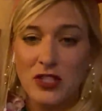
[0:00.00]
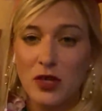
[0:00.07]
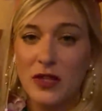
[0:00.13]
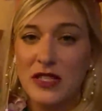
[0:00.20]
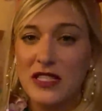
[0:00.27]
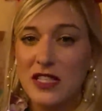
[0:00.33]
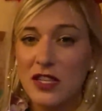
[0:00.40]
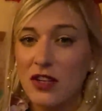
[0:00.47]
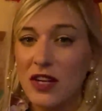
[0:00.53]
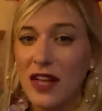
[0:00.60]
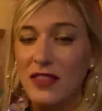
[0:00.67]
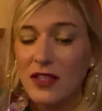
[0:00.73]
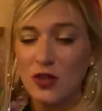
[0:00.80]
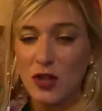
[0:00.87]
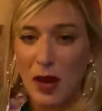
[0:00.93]
So it's still
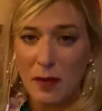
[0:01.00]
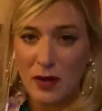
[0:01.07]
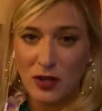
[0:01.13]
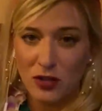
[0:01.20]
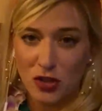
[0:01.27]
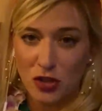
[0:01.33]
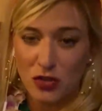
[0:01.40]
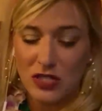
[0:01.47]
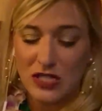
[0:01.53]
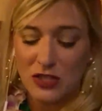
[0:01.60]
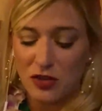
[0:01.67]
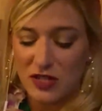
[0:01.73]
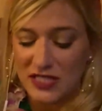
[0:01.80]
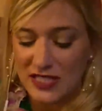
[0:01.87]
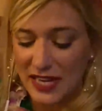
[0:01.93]
got the tropical juices.
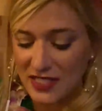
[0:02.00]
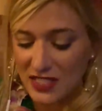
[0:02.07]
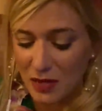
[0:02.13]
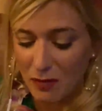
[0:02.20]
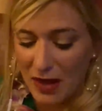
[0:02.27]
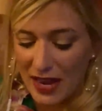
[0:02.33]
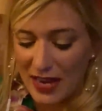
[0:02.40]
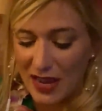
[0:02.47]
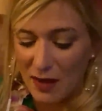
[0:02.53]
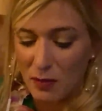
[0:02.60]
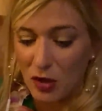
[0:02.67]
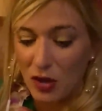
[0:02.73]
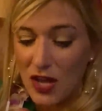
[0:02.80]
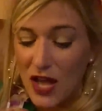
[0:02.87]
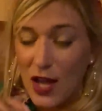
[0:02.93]
You can taste the pineapple.